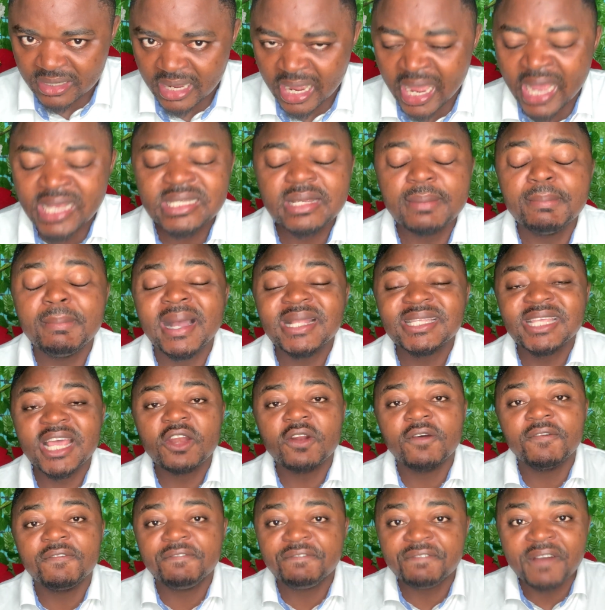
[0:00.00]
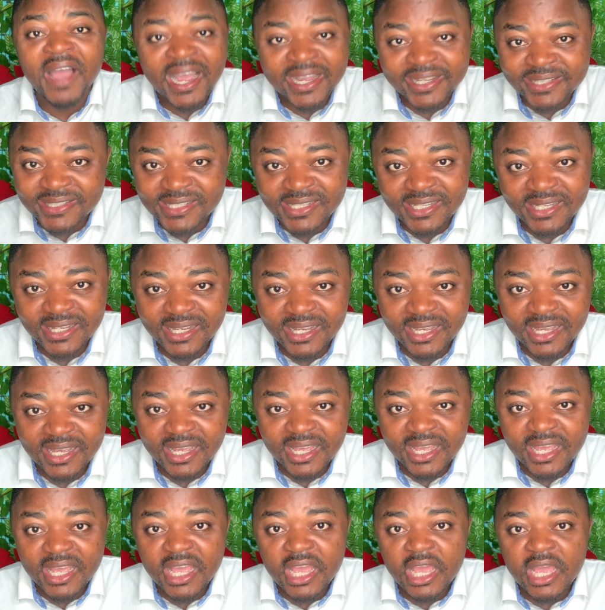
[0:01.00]
As a matter of fact,
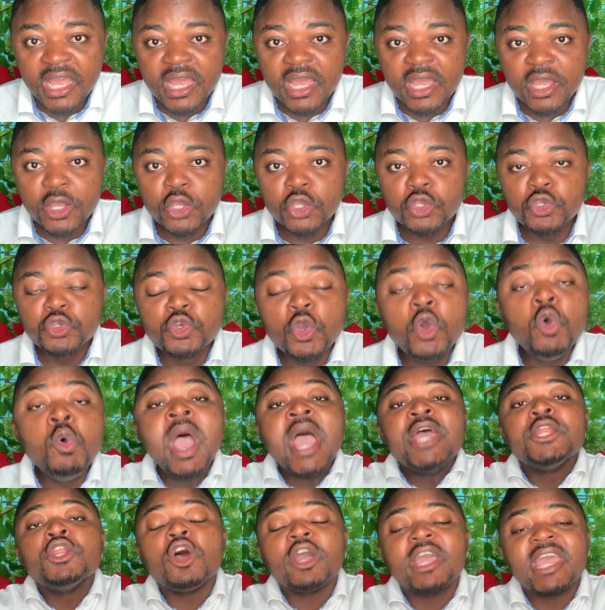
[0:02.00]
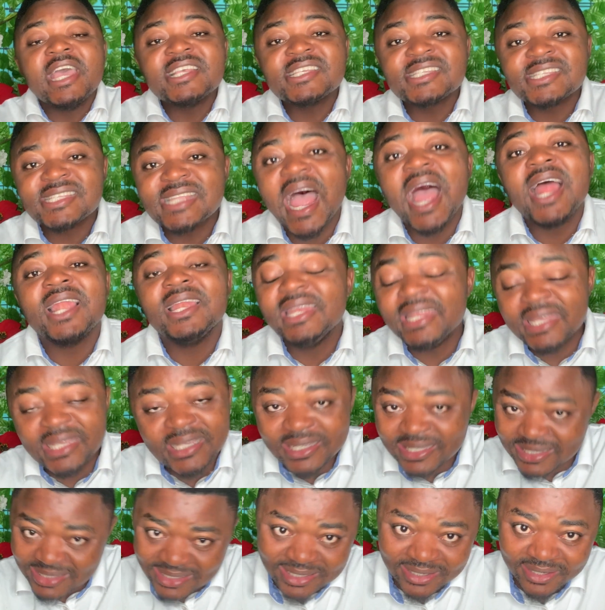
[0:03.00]
you will not get
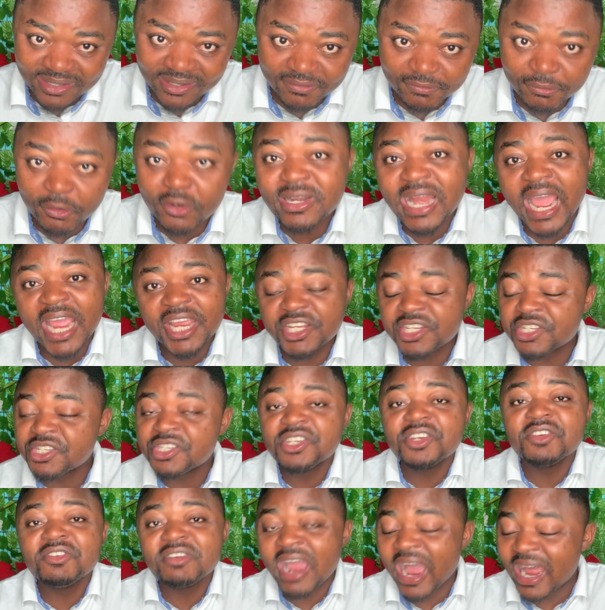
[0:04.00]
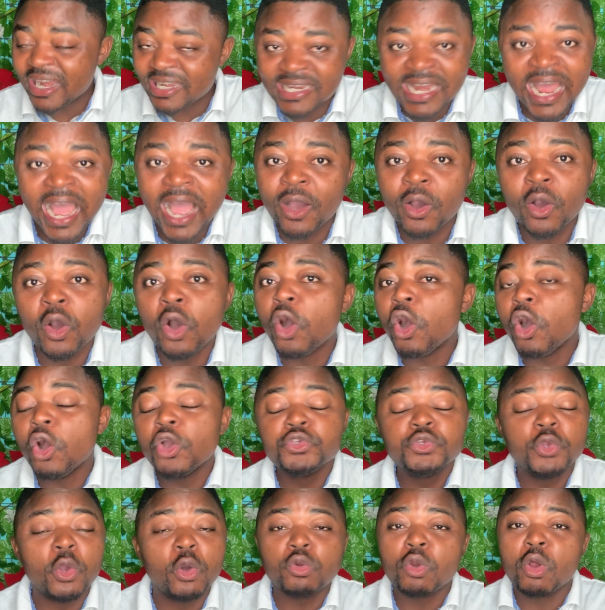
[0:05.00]
Starlink for Nigeria now or
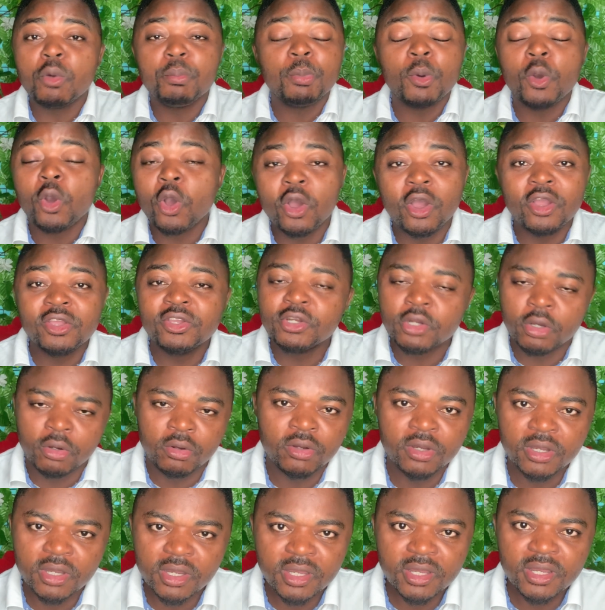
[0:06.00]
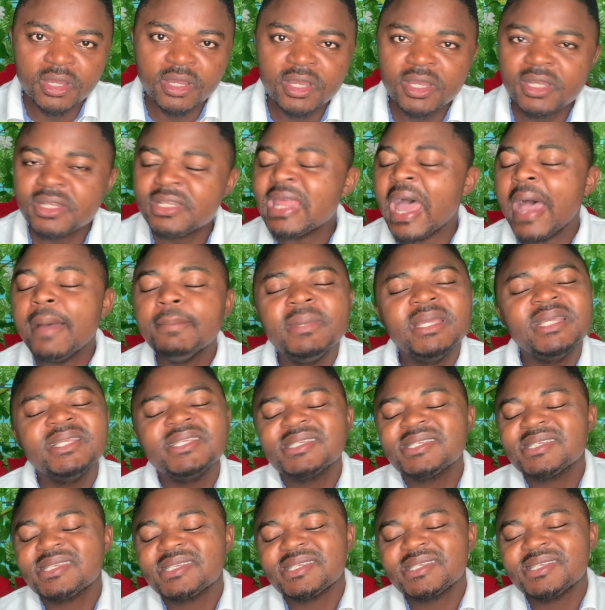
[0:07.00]
Europe or, you know, that
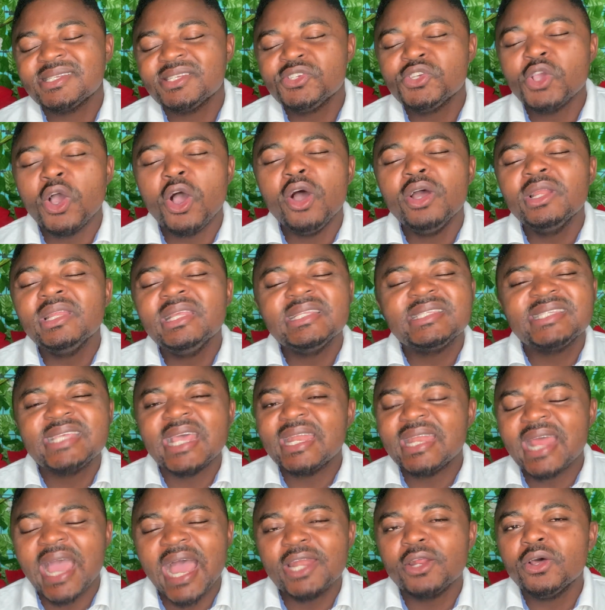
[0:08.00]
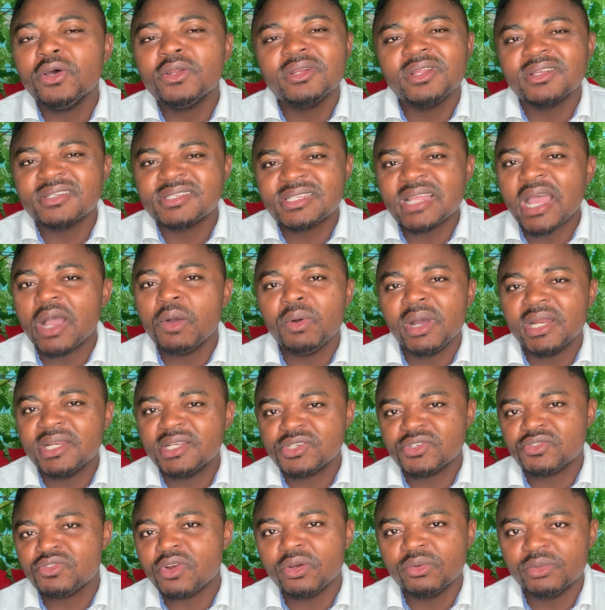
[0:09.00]
means your own internet. I don't understand what
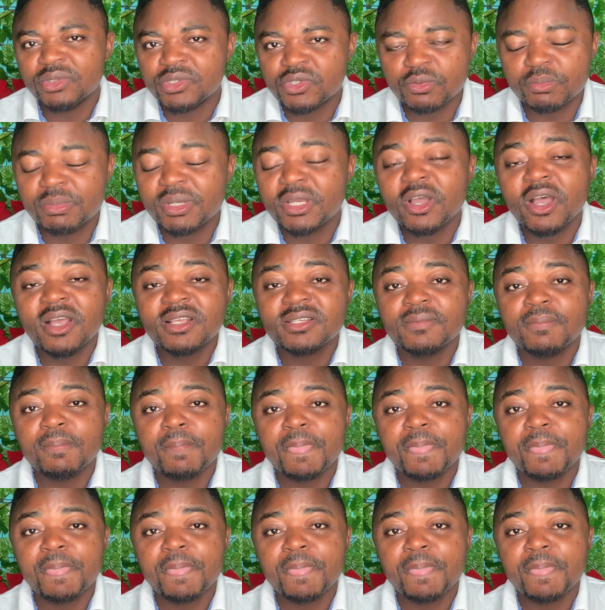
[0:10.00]
is wrong with you, because